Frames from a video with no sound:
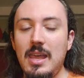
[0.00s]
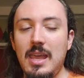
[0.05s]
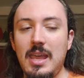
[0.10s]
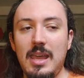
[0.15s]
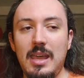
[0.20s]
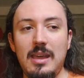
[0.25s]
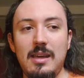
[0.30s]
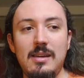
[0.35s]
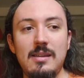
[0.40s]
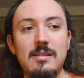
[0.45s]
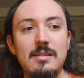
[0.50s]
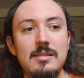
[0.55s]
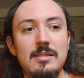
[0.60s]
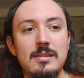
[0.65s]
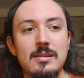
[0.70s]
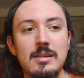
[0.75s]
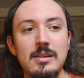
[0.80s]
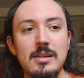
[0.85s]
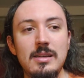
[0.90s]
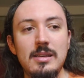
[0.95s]

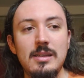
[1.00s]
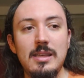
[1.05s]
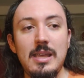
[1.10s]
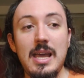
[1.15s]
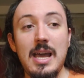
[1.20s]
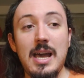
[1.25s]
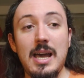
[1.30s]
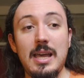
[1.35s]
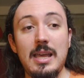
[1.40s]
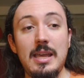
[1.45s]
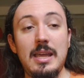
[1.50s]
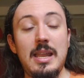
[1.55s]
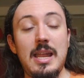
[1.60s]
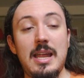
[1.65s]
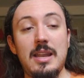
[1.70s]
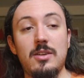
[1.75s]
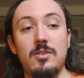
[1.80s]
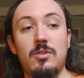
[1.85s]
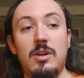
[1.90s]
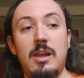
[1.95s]
and yeah, it
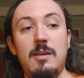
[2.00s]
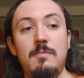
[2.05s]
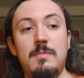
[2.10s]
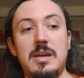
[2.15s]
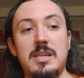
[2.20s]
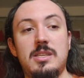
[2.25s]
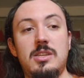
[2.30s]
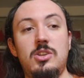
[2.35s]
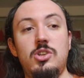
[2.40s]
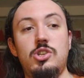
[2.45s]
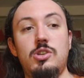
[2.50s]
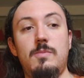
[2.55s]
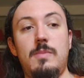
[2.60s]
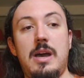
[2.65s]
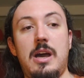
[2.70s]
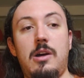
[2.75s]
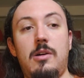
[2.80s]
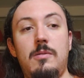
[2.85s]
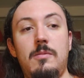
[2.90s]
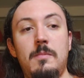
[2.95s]
had a great message
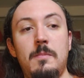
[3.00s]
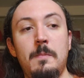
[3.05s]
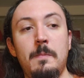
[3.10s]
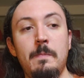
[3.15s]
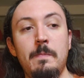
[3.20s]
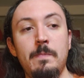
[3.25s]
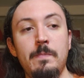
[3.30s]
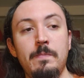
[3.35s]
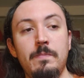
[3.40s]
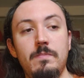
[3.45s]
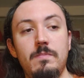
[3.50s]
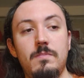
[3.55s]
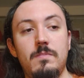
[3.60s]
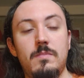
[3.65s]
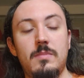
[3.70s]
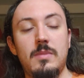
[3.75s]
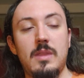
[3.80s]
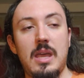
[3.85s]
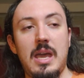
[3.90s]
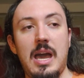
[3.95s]
about
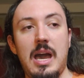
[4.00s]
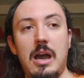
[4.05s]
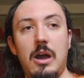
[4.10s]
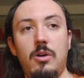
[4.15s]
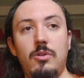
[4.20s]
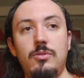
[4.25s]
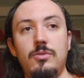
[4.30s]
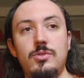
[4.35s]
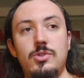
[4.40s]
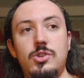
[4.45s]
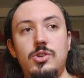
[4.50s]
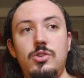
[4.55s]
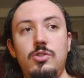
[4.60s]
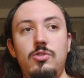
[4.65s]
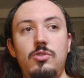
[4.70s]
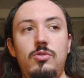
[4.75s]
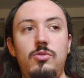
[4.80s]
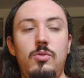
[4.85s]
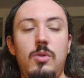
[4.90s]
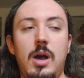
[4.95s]
how
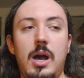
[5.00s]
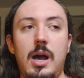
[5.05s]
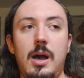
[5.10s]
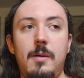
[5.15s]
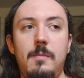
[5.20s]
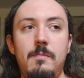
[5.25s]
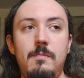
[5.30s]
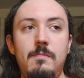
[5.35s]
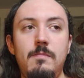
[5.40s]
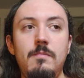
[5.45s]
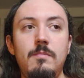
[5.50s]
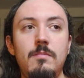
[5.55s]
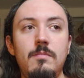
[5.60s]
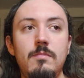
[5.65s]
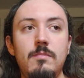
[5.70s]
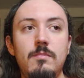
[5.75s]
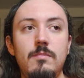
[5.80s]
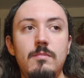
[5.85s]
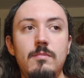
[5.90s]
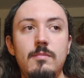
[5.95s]
to um
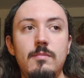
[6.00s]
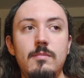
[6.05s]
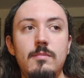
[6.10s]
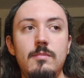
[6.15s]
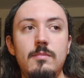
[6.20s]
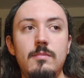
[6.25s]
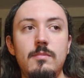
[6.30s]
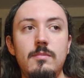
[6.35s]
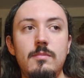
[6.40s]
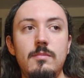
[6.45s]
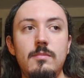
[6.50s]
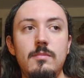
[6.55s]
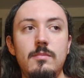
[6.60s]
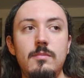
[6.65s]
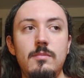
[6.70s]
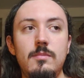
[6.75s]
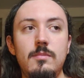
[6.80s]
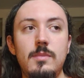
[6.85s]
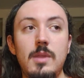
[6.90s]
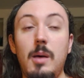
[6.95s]

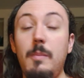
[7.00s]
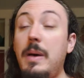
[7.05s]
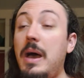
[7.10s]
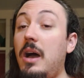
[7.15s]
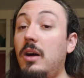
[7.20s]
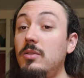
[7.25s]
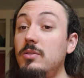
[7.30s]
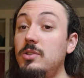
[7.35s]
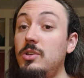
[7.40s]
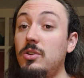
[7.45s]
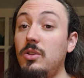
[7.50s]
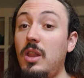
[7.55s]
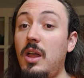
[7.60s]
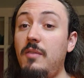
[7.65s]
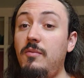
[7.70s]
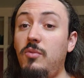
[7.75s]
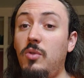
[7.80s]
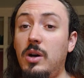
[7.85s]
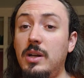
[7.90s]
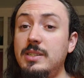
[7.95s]
about your
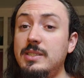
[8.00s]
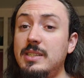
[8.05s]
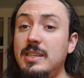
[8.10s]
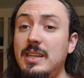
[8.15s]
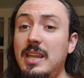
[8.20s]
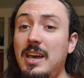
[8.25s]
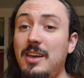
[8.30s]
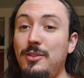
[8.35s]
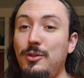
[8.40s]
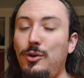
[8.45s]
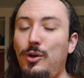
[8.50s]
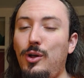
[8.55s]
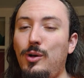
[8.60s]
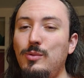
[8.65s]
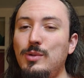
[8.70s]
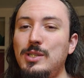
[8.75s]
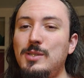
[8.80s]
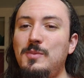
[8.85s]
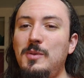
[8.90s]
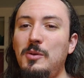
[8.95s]
loved ones and how they'll
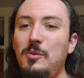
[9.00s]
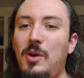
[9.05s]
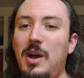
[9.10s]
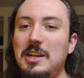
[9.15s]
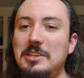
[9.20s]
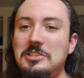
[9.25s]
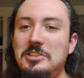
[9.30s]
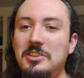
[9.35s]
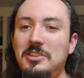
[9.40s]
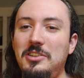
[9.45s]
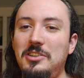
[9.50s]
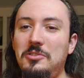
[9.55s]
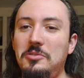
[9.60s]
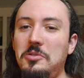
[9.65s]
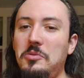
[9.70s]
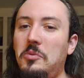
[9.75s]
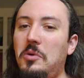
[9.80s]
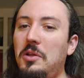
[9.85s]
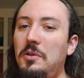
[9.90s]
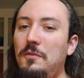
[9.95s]
always be watching you
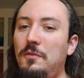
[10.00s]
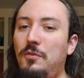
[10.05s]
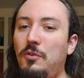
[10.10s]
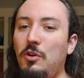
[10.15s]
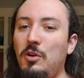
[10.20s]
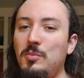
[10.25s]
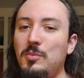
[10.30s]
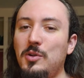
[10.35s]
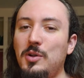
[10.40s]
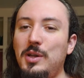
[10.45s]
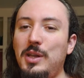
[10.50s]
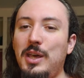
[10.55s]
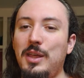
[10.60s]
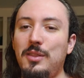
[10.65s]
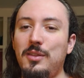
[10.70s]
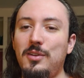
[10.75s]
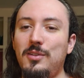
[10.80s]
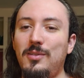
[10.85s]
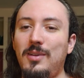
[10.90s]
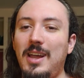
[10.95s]
in one form or
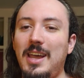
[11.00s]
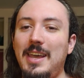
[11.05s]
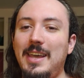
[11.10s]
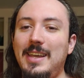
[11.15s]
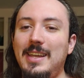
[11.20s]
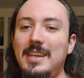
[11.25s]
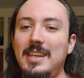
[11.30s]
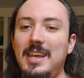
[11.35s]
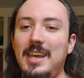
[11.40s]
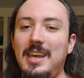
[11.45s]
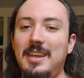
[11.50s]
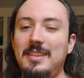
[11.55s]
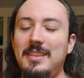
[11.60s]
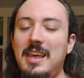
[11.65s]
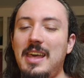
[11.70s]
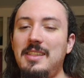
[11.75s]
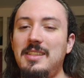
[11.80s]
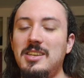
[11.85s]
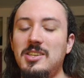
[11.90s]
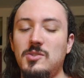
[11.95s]
another, right? And
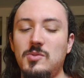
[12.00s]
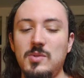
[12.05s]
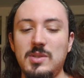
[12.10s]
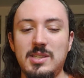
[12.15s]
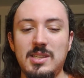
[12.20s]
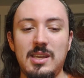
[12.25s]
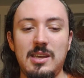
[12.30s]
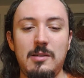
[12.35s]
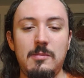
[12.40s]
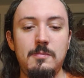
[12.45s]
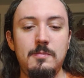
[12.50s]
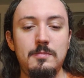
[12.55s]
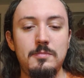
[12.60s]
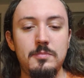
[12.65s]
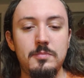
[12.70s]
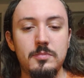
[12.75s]
and this was a